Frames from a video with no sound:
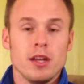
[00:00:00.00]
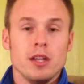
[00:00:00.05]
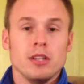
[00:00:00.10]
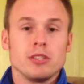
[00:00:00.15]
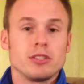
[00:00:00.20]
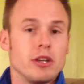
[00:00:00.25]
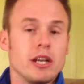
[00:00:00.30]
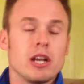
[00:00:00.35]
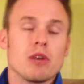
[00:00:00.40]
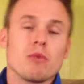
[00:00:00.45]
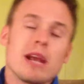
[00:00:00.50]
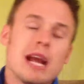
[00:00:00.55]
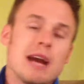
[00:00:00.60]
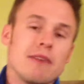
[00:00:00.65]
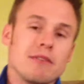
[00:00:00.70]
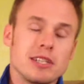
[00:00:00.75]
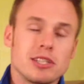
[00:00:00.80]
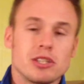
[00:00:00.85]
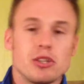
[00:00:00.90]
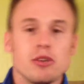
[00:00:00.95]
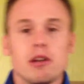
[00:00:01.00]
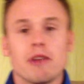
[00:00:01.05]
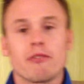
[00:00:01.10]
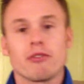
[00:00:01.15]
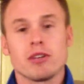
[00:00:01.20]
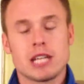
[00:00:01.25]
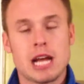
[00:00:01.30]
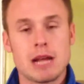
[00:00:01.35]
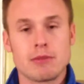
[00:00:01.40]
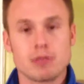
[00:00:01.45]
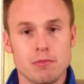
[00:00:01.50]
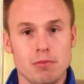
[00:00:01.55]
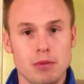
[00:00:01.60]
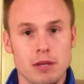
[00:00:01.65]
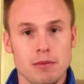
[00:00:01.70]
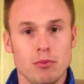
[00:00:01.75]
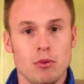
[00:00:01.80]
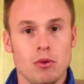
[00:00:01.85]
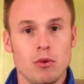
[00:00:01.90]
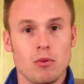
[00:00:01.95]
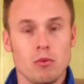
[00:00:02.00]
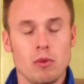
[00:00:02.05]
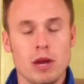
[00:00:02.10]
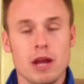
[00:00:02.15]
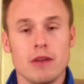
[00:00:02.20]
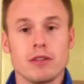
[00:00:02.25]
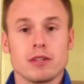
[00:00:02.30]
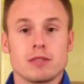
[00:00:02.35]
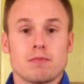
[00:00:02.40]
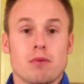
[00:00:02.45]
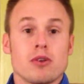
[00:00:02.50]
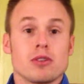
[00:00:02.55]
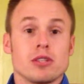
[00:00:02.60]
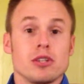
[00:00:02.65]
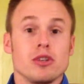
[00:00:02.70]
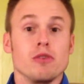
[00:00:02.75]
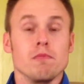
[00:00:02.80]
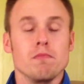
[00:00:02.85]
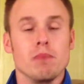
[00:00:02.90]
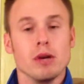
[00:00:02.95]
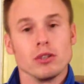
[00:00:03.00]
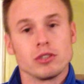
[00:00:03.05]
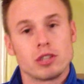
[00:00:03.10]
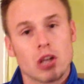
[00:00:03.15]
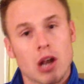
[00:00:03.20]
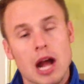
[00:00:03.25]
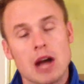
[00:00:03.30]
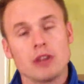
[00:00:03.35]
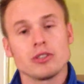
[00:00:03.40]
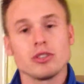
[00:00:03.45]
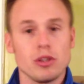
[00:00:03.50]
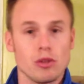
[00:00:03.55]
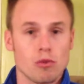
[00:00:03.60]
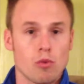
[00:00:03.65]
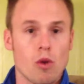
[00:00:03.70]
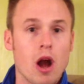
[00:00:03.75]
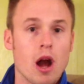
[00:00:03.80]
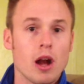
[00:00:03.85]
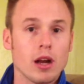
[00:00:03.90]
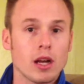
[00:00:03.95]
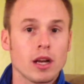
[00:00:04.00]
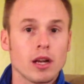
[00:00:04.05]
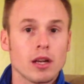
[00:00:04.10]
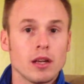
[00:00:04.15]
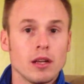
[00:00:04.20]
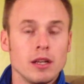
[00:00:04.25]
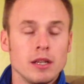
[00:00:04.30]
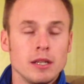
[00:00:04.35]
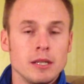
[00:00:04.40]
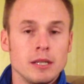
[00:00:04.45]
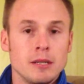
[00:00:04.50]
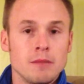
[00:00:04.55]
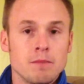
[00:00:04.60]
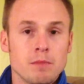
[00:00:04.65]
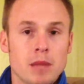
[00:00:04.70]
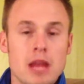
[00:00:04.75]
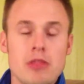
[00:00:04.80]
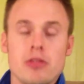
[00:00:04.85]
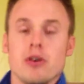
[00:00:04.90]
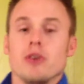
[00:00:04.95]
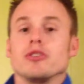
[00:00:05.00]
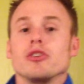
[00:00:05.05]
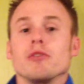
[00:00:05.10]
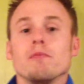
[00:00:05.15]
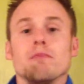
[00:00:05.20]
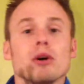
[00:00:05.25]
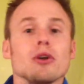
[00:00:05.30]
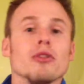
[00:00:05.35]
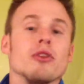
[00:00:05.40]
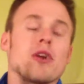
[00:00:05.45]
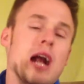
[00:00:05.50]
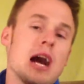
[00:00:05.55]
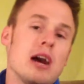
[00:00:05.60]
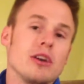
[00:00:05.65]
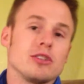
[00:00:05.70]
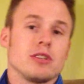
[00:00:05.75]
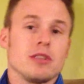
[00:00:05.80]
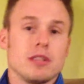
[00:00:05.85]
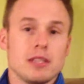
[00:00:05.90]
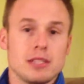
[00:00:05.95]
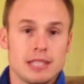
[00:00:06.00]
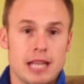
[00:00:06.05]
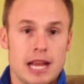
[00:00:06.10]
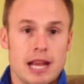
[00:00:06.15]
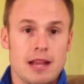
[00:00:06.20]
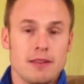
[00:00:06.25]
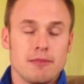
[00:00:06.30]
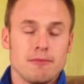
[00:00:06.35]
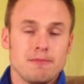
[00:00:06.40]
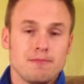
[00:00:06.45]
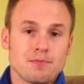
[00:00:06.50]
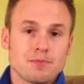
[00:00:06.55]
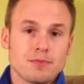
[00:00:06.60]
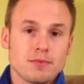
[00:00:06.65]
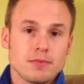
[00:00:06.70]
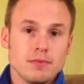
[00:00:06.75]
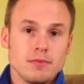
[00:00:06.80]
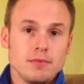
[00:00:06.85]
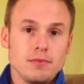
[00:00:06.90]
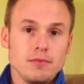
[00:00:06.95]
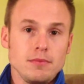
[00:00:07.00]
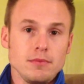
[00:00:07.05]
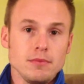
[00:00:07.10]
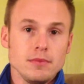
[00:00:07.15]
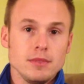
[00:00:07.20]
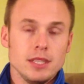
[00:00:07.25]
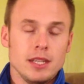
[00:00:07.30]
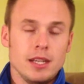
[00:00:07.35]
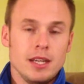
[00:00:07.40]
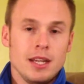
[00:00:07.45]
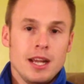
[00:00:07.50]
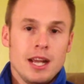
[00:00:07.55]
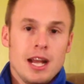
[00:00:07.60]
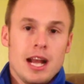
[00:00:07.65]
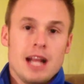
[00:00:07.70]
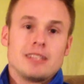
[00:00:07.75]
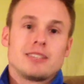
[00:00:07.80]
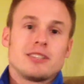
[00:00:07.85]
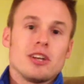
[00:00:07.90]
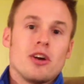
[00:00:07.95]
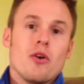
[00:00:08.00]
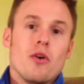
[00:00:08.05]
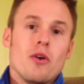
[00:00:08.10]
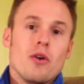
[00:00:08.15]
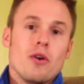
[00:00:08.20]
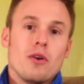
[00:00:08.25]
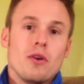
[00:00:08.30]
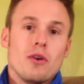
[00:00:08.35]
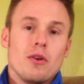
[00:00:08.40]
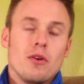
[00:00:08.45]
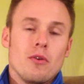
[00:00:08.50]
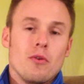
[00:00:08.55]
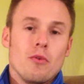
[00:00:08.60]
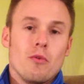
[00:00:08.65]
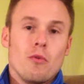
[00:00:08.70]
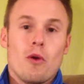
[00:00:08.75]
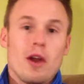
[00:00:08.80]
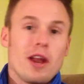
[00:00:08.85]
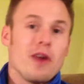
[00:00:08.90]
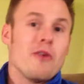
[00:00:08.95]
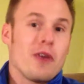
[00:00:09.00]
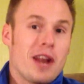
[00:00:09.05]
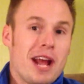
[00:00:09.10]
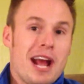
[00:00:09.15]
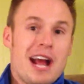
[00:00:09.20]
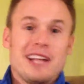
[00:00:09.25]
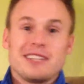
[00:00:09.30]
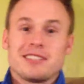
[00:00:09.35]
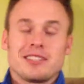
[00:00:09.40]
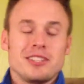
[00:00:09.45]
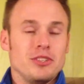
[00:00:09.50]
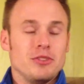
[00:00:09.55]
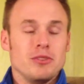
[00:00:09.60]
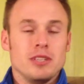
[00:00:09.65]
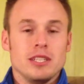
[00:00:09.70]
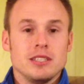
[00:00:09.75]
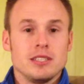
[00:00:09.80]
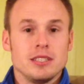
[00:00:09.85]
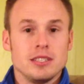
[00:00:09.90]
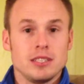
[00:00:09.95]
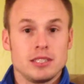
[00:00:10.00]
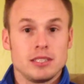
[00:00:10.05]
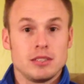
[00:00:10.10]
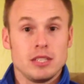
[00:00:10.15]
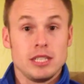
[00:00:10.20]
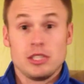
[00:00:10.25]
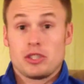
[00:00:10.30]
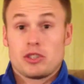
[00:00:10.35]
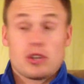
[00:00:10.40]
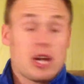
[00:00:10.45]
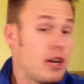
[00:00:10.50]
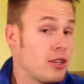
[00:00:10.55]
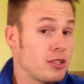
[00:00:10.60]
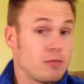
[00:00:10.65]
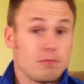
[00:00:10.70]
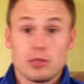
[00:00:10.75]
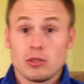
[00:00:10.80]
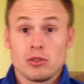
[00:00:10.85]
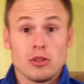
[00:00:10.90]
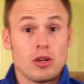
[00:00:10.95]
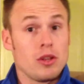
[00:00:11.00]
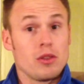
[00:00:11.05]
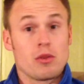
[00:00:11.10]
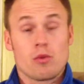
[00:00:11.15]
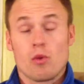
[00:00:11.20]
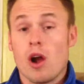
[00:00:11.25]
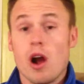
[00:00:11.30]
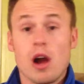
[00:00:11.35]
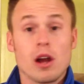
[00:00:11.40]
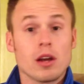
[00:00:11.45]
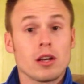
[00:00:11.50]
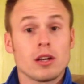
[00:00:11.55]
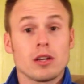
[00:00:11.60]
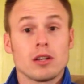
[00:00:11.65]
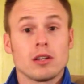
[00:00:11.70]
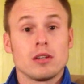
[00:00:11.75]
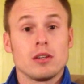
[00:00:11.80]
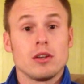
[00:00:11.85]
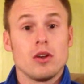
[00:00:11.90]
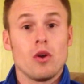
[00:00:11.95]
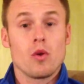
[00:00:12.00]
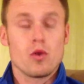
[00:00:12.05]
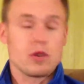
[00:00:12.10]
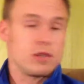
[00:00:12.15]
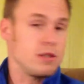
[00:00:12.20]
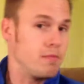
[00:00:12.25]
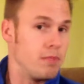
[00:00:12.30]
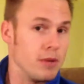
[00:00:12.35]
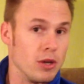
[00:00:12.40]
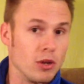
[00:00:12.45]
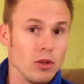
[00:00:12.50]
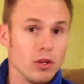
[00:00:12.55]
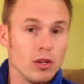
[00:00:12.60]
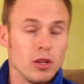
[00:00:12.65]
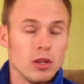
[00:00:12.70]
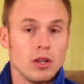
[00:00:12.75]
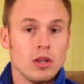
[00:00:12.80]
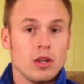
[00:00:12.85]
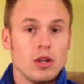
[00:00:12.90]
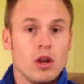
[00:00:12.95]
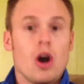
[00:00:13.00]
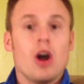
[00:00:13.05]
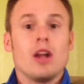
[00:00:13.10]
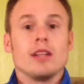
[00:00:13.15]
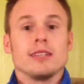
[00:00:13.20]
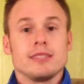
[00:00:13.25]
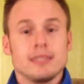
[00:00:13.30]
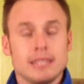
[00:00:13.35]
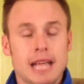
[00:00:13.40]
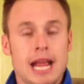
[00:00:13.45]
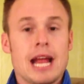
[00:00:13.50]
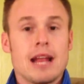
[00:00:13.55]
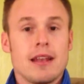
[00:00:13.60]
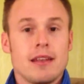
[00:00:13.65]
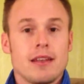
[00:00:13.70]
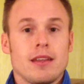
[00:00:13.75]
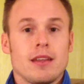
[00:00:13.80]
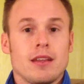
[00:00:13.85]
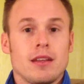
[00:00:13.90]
So here we have these two different types of people. We have this person who builds their house on the rock, and those who build their house on the sand. And so what I want to ask you is your house built on the rock, or is it built on sand?